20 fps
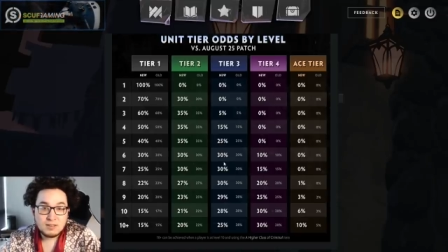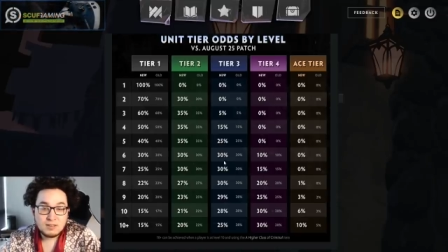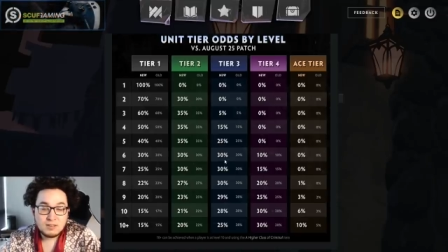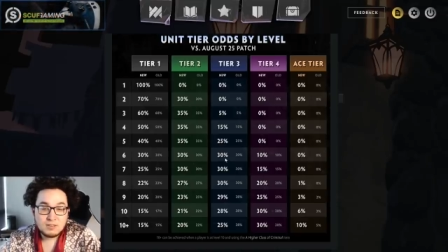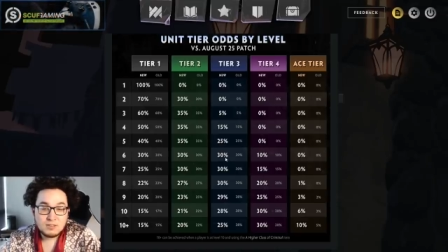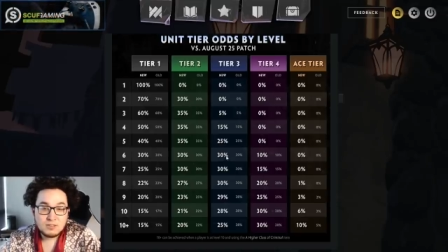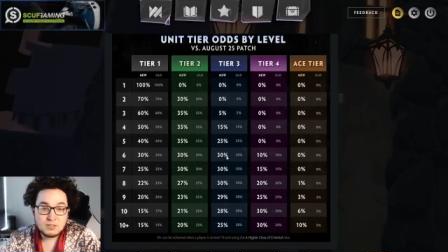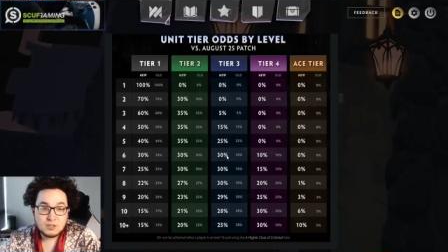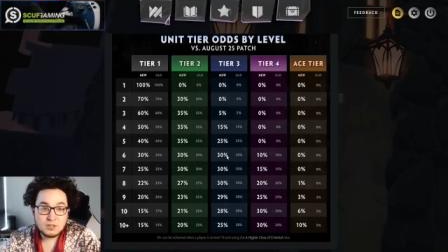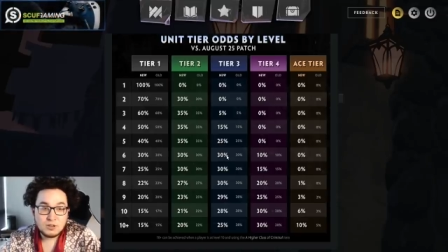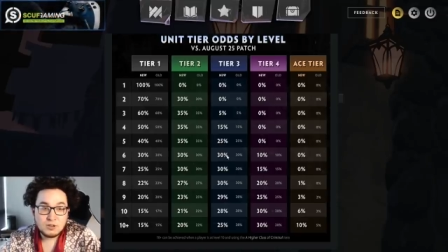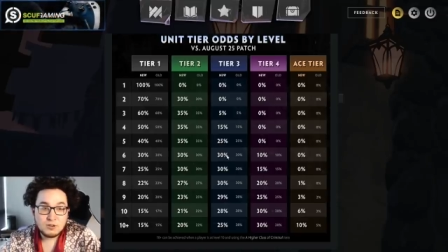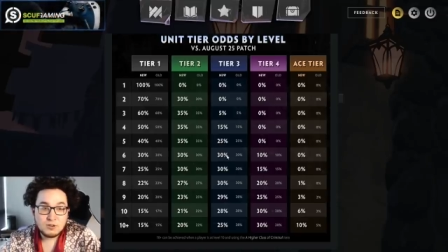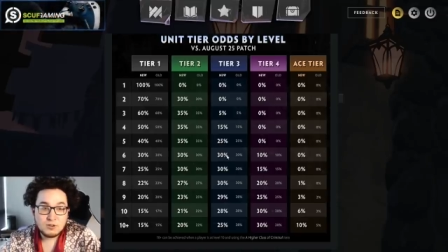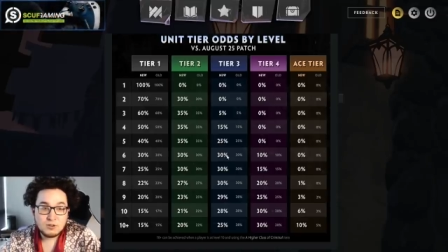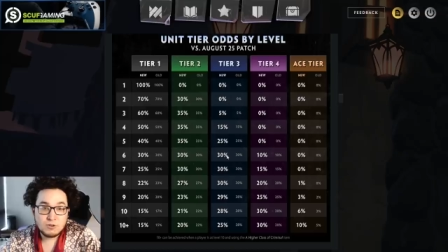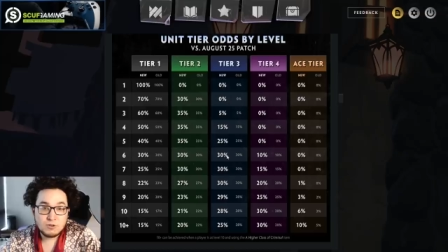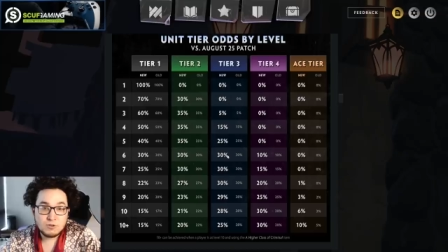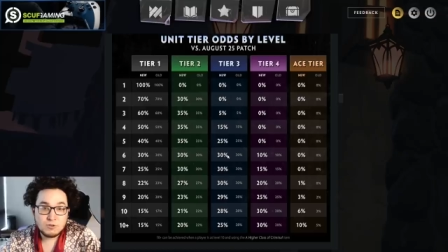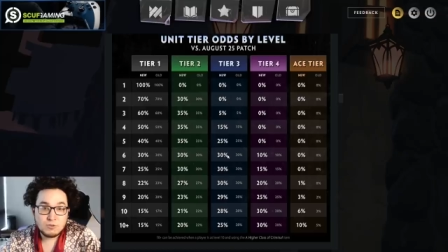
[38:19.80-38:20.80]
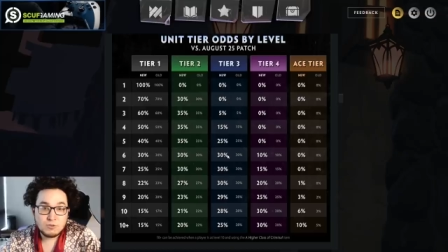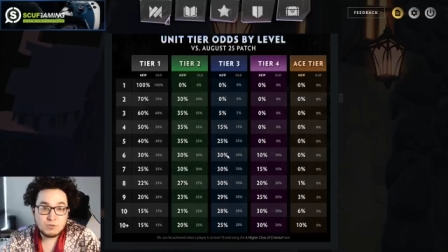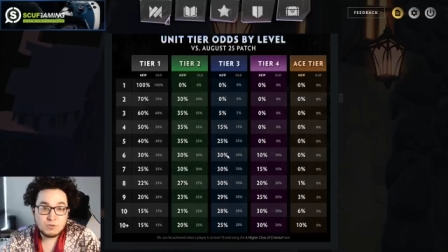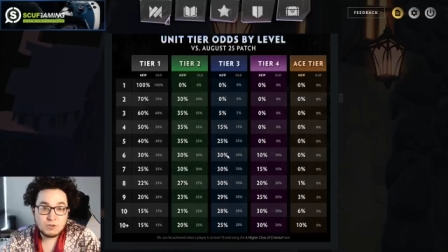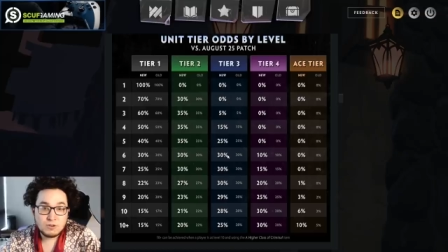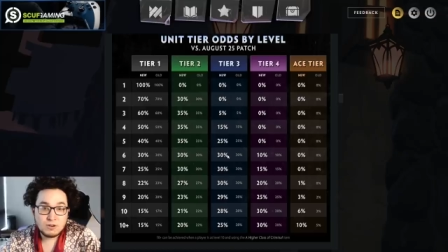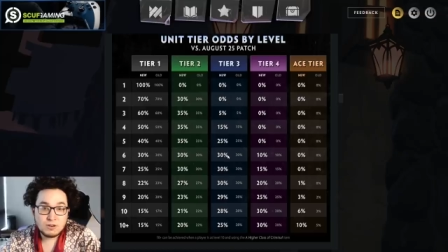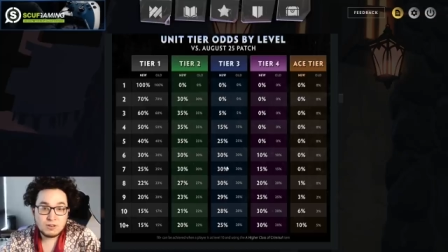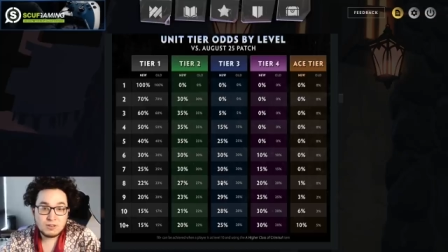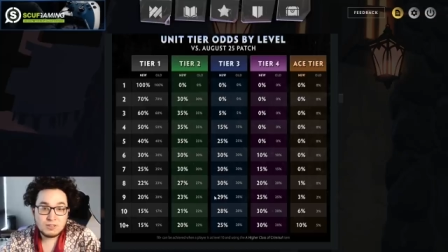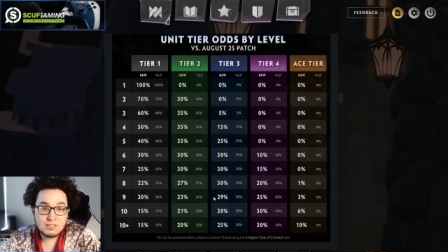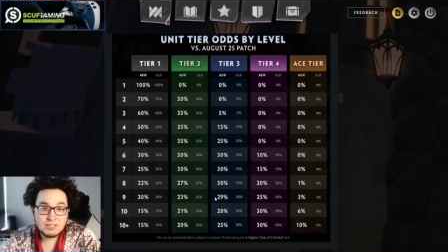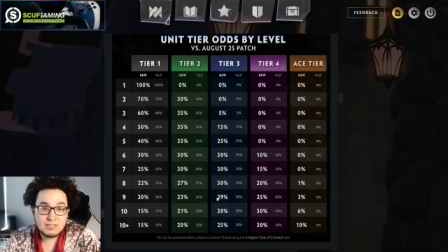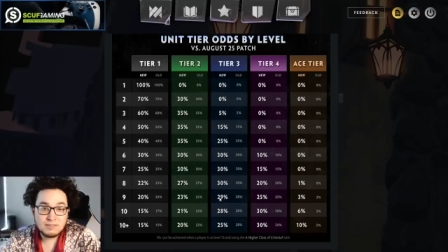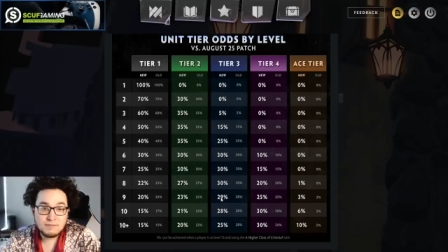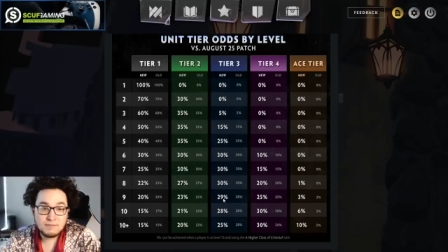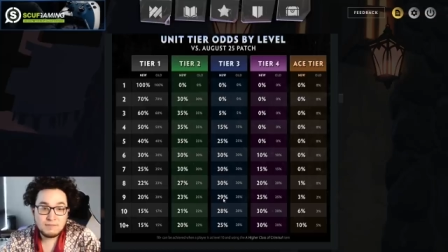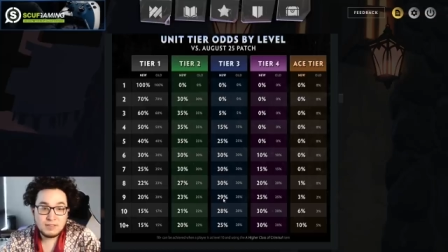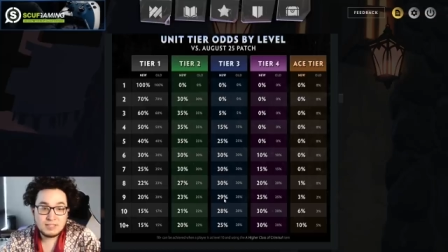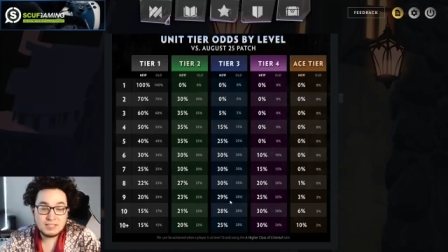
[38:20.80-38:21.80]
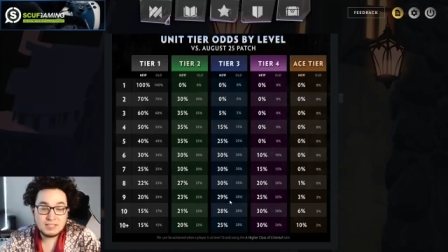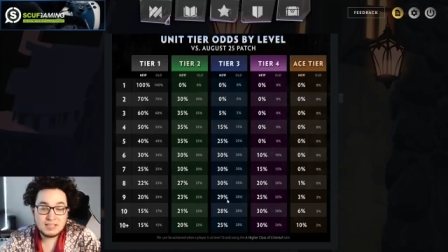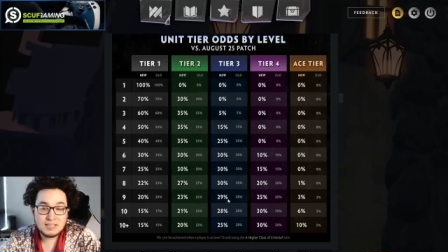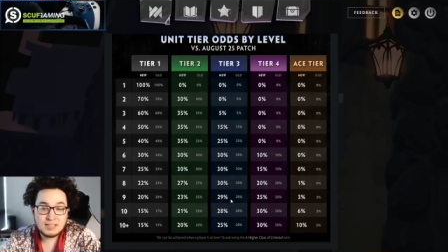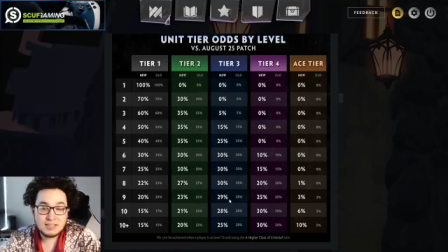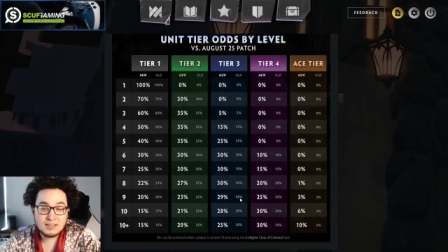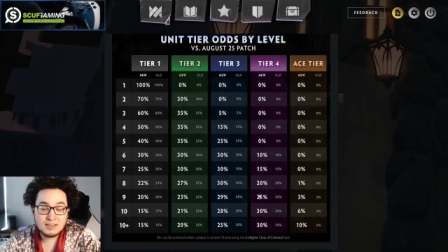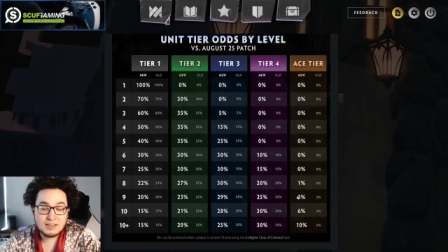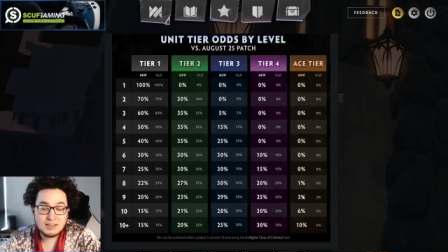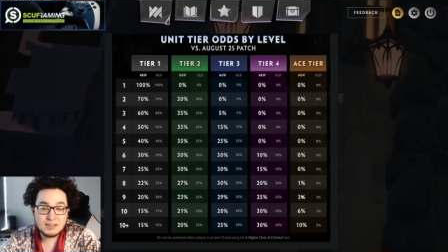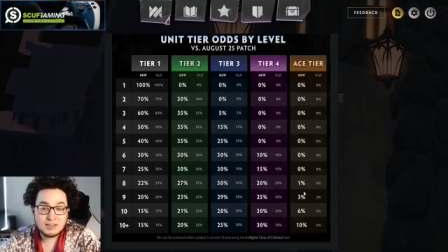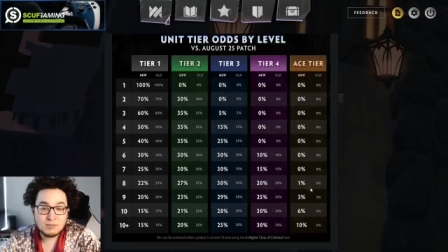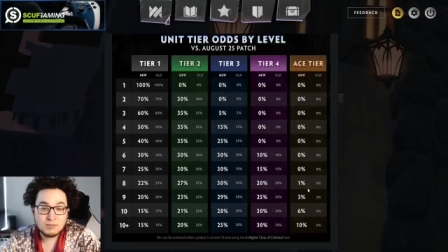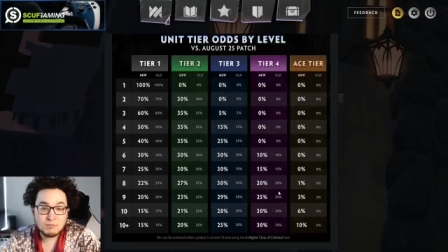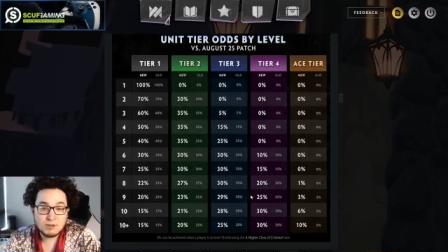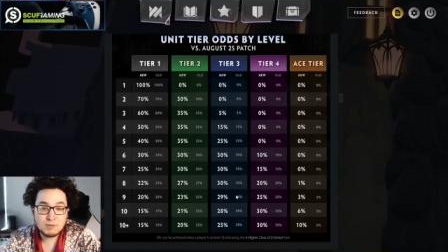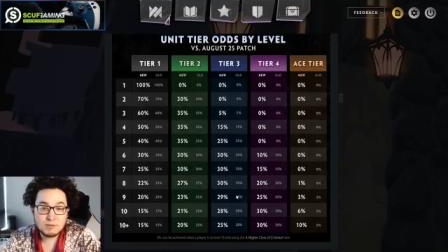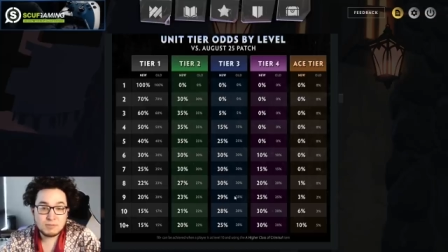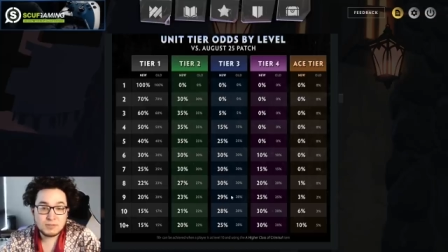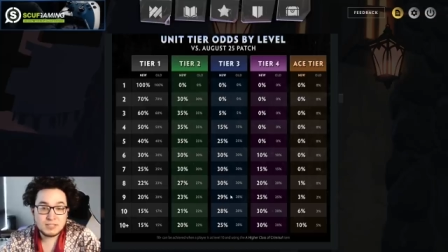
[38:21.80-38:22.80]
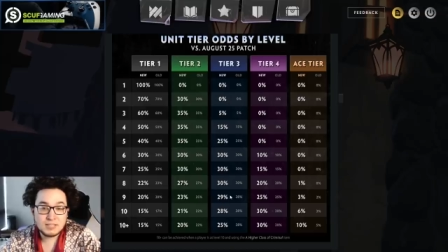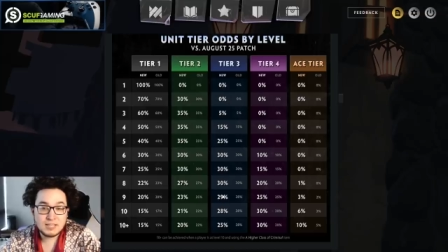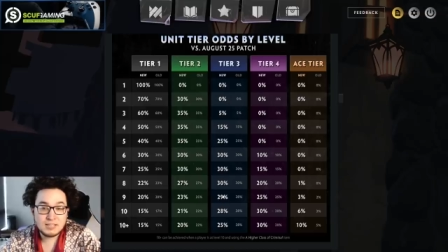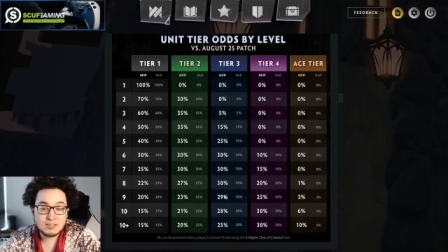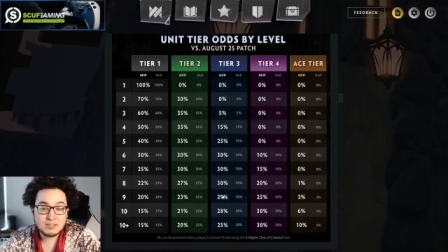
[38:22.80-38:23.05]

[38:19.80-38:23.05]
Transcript: So, to fit in the 1%,